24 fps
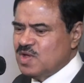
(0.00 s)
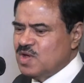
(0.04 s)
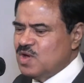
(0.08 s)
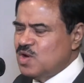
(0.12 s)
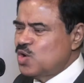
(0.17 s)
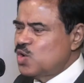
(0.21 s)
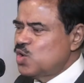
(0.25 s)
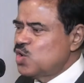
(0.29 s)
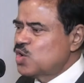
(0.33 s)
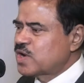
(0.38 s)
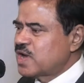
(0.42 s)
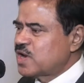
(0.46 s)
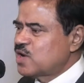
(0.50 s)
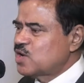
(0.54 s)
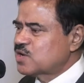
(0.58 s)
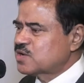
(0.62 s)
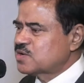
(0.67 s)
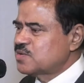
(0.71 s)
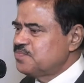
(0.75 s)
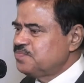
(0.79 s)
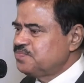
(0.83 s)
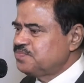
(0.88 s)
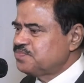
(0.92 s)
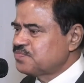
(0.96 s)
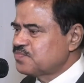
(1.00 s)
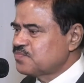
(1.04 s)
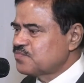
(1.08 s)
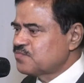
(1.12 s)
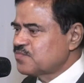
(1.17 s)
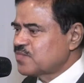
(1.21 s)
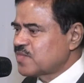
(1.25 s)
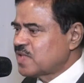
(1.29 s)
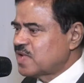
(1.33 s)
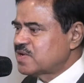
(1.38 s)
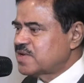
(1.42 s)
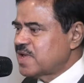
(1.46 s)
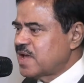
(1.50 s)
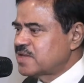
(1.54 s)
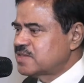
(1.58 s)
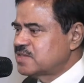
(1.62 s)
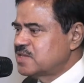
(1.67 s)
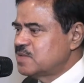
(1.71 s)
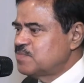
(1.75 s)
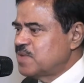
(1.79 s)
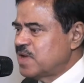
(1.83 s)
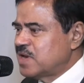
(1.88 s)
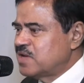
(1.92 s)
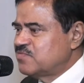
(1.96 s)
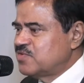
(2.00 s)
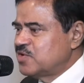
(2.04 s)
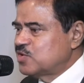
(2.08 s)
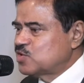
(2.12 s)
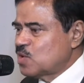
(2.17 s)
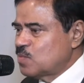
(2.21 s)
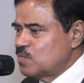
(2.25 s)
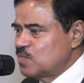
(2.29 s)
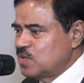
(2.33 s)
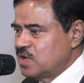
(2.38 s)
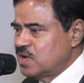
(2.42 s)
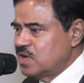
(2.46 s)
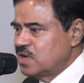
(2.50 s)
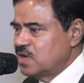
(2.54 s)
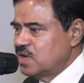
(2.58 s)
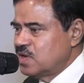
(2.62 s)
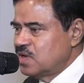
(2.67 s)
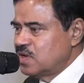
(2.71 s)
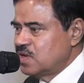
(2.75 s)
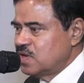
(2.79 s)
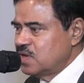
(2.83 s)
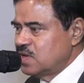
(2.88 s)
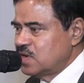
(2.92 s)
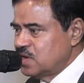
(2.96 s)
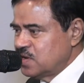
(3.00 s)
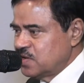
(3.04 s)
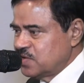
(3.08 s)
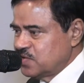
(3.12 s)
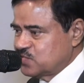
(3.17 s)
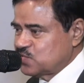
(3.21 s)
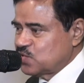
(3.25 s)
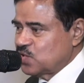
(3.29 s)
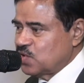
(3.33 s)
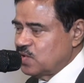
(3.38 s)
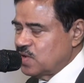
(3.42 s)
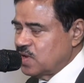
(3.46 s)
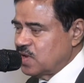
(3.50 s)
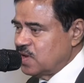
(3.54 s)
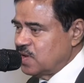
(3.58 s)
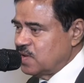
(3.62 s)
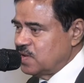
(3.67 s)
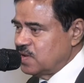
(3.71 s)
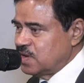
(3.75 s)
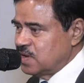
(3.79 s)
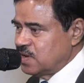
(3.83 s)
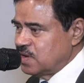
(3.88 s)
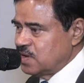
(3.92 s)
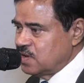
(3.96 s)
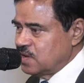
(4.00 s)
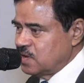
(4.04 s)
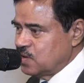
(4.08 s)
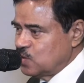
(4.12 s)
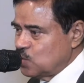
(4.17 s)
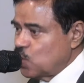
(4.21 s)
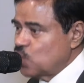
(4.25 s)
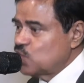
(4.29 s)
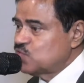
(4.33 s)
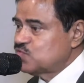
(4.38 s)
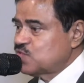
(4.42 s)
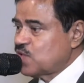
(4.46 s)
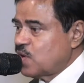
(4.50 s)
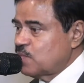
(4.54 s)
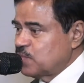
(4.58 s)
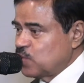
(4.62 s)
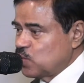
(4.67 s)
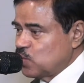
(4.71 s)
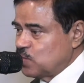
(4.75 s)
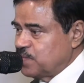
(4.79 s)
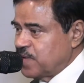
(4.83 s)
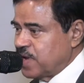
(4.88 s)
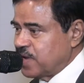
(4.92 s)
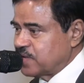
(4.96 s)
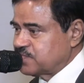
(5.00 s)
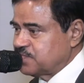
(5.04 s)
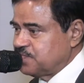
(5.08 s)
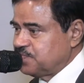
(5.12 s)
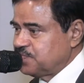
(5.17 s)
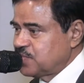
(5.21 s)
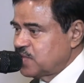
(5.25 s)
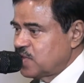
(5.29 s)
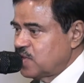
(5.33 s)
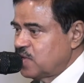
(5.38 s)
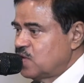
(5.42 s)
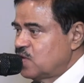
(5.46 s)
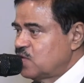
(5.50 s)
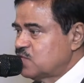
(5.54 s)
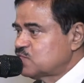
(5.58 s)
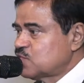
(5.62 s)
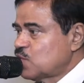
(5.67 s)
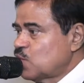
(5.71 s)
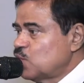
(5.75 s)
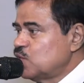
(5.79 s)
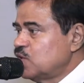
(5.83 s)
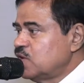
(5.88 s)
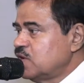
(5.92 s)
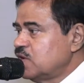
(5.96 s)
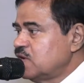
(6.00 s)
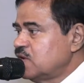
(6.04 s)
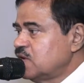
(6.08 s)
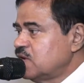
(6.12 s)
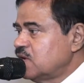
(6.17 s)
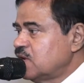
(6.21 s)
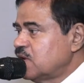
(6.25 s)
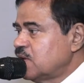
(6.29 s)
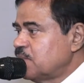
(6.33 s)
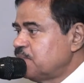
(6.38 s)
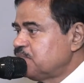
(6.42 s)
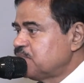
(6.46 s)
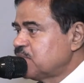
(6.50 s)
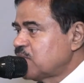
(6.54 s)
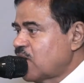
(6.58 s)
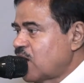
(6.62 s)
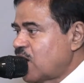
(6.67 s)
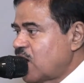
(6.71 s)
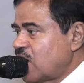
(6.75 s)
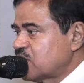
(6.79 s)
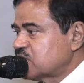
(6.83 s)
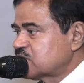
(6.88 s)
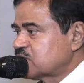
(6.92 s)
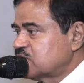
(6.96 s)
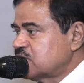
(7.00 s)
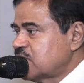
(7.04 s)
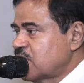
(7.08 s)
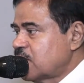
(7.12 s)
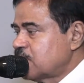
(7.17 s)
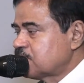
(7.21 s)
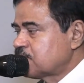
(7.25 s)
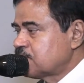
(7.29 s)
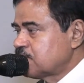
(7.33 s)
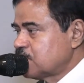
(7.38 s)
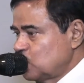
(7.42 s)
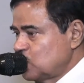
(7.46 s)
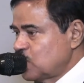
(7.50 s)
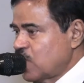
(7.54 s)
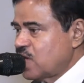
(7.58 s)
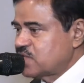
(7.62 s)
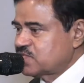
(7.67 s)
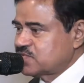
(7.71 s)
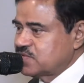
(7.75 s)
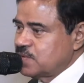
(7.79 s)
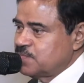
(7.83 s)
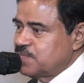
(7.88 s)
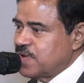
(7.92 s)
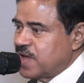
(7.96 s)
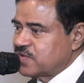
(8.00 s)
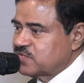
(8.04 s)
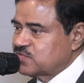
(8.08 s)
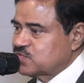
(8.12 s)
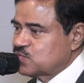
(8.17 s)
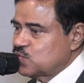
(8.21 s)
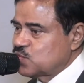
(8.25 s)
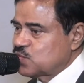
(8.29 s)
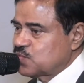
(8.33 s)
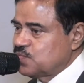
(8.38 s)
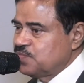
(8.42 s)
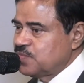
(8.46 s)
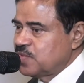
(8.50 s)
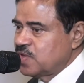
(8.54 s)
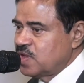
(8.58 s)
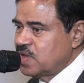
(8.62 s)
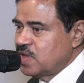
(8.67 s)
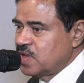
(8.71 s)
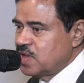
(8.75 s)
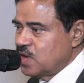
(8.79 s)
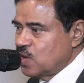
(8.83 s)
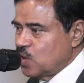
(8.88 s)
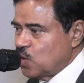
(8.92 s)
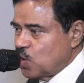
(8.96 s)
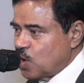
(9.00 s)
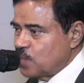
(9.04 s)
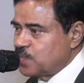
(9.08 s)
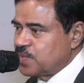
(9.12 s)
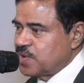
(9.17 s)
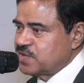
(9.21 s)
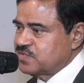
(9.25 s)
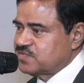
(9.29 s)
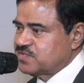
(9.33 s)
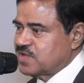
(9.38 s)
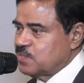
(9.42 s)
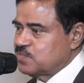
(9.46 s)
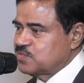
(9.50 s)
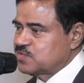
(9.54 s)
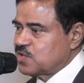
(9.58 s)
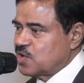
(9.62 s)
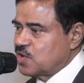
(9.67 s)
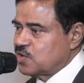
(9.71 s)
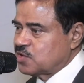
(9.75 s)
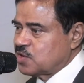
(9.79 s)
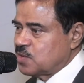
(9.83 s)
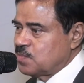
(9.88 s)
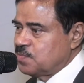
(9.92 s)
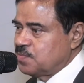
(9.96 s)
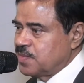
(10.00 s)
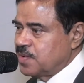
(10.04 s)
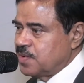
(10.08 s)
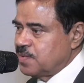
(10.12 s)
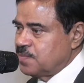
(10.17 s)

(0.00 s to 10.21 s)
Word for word: who cannot take the benefit of uh, loans from your bank. So we Ask them, we asked the banks to open some sort of